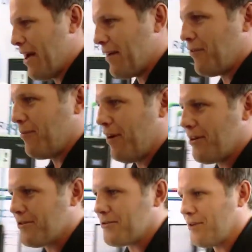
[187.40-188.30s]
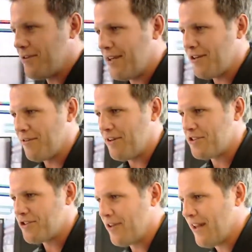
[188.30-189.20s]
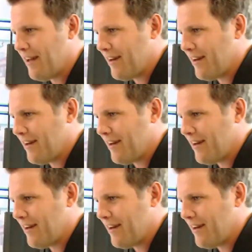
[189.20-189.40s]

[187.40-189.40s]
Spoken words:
manifold module. So I'll take you over there and show you that.